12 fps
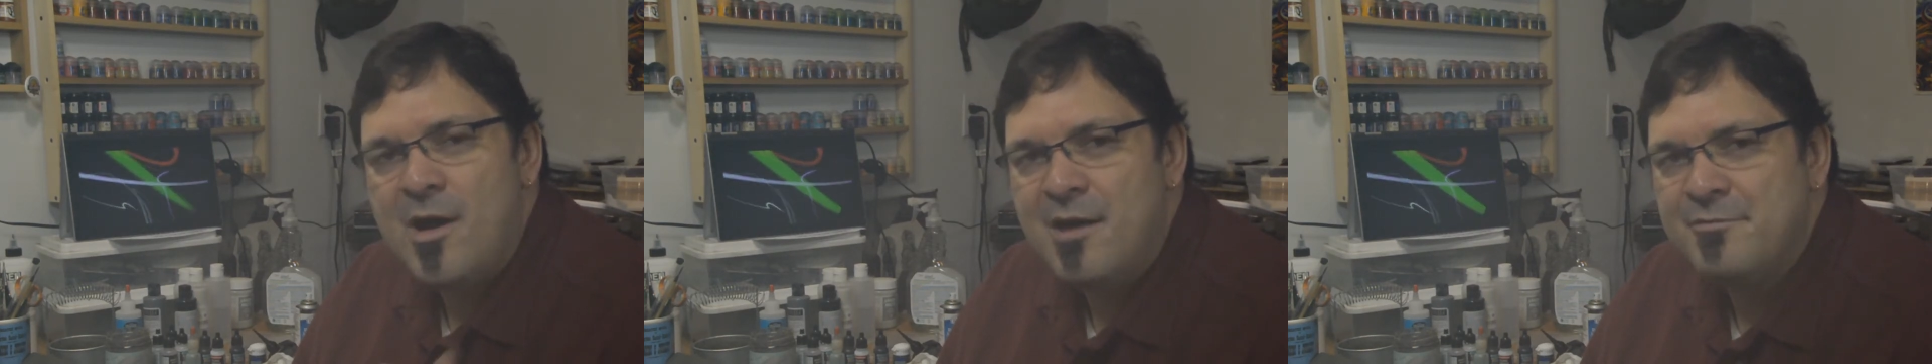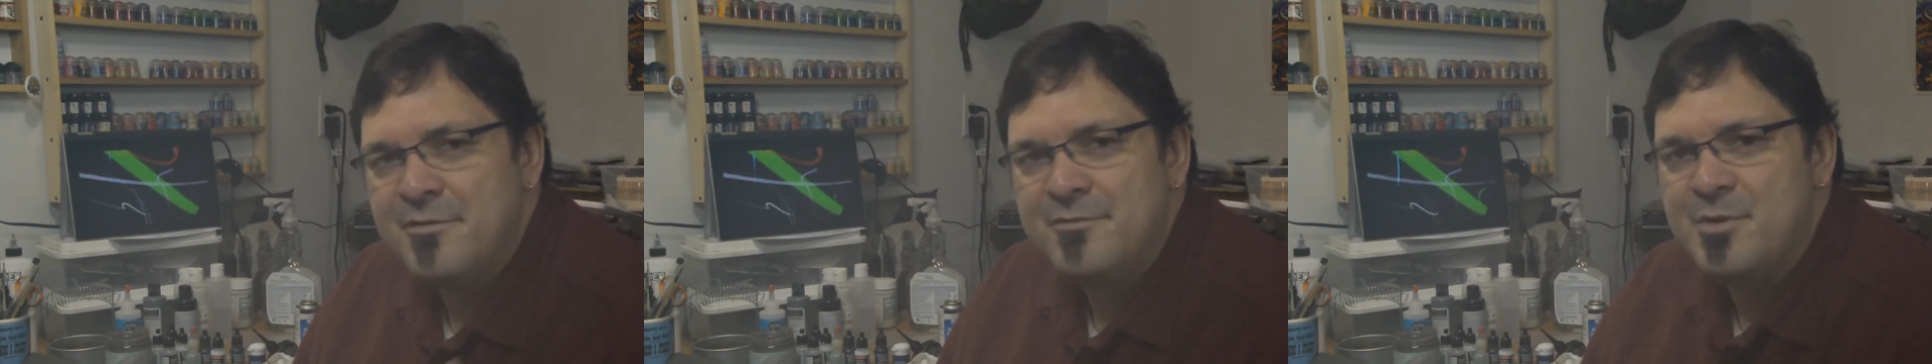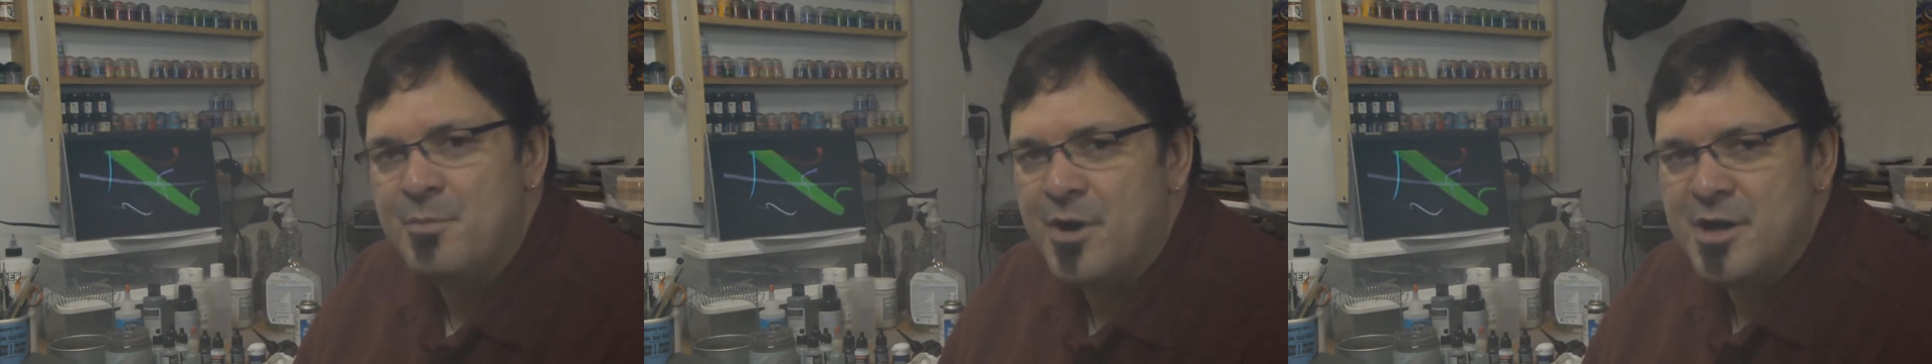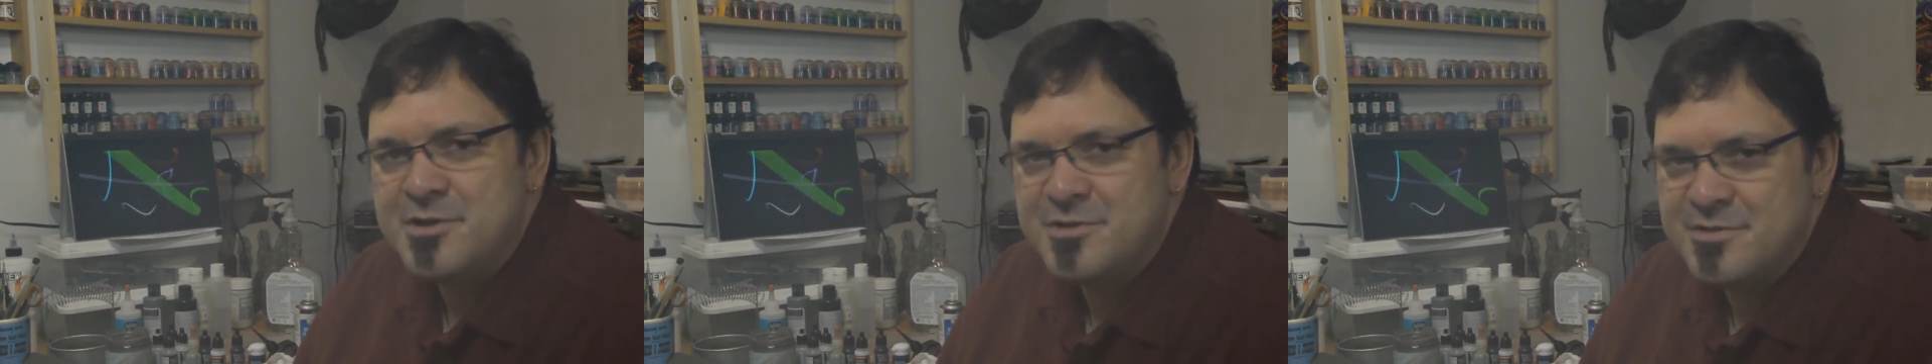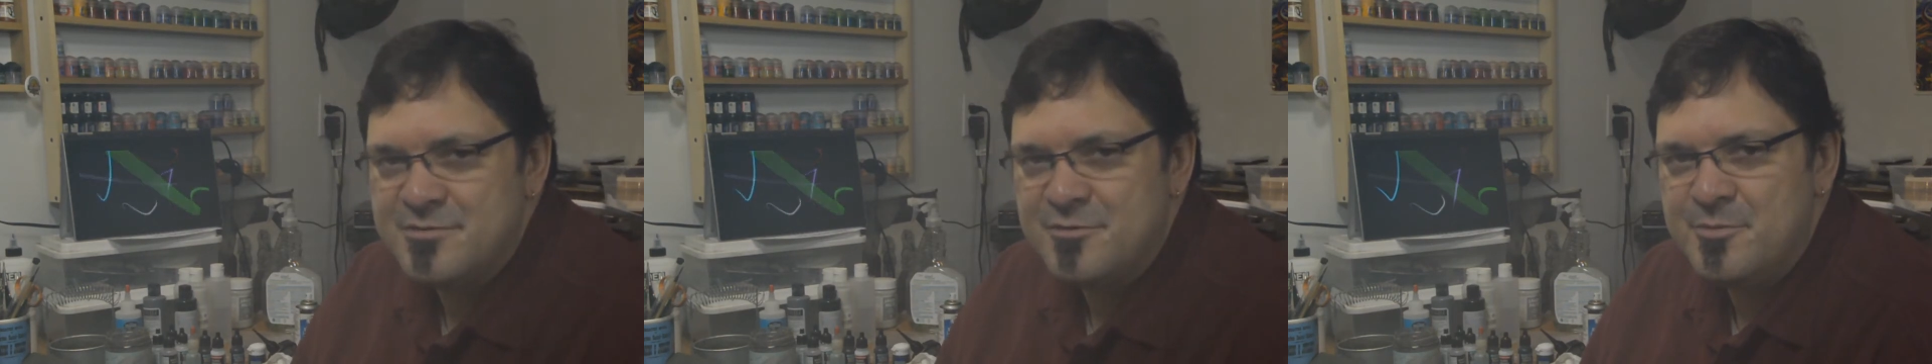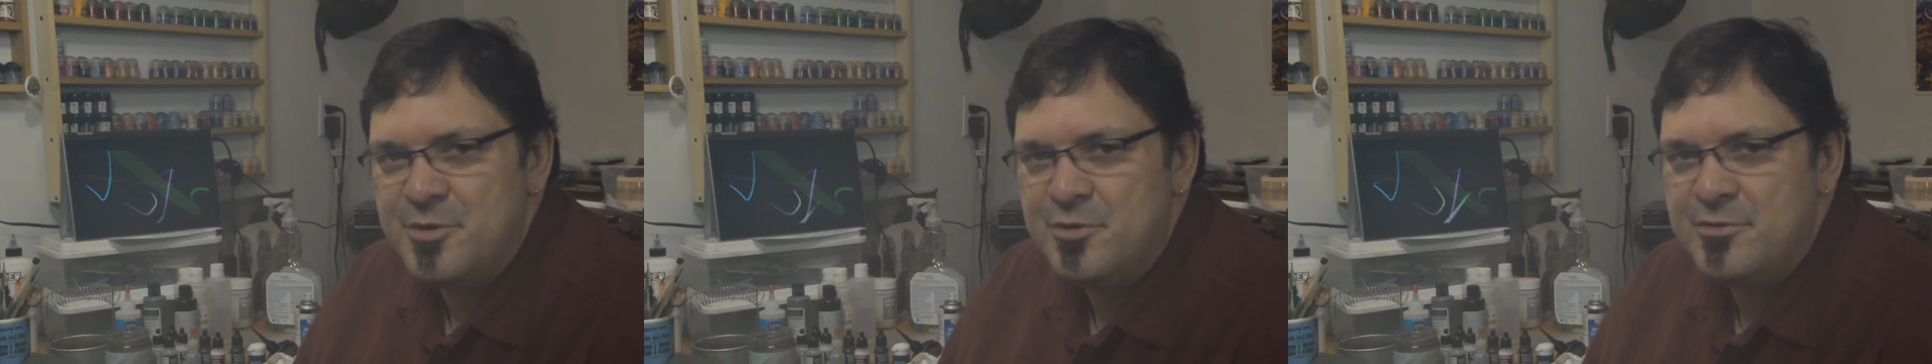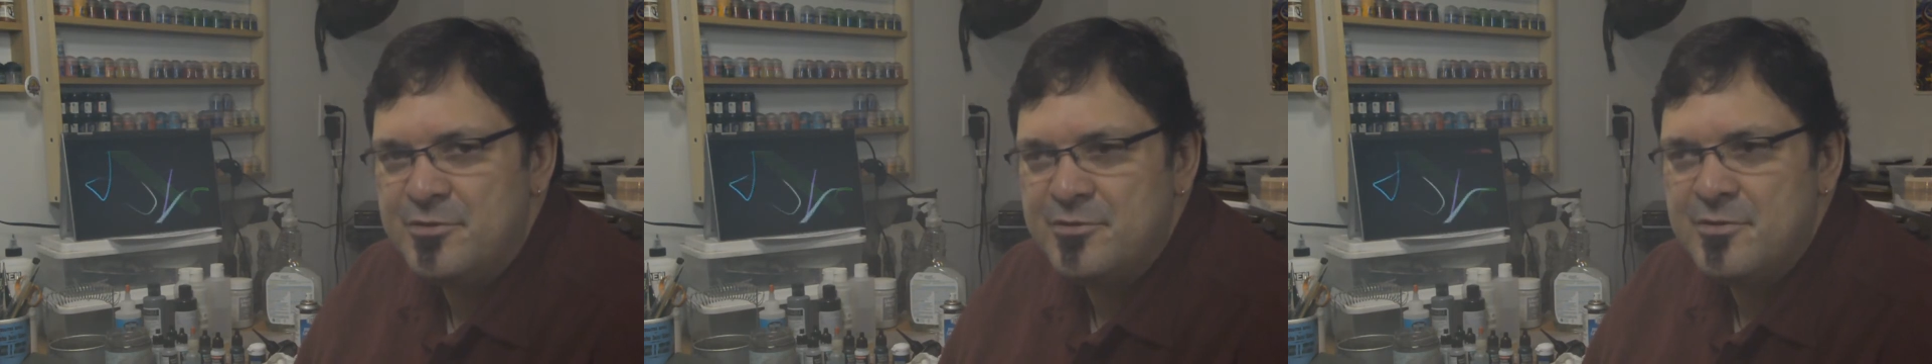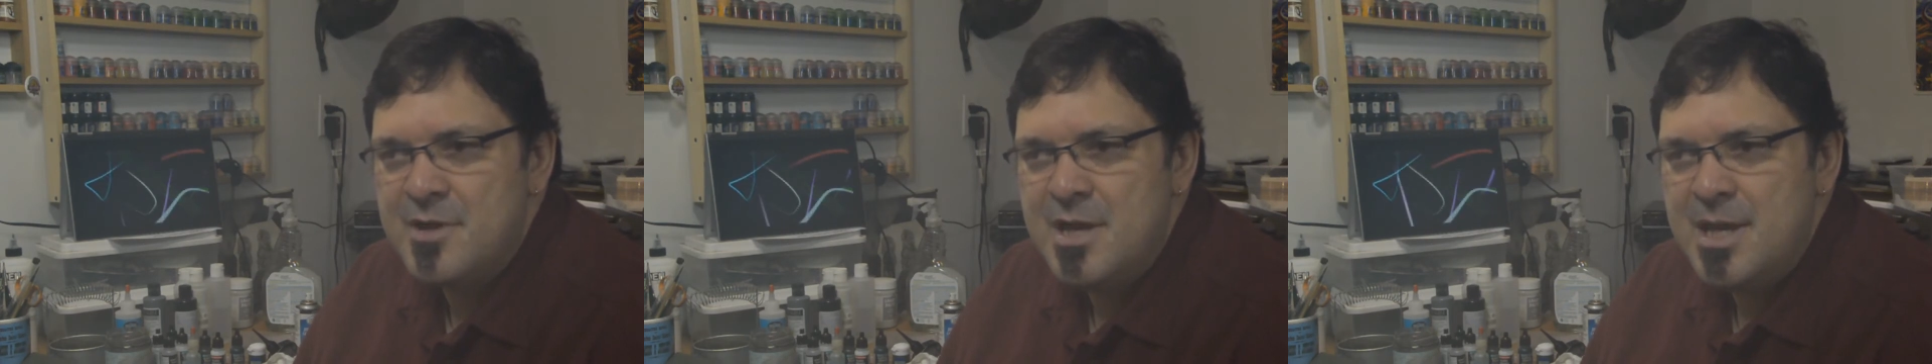off of the brush from use,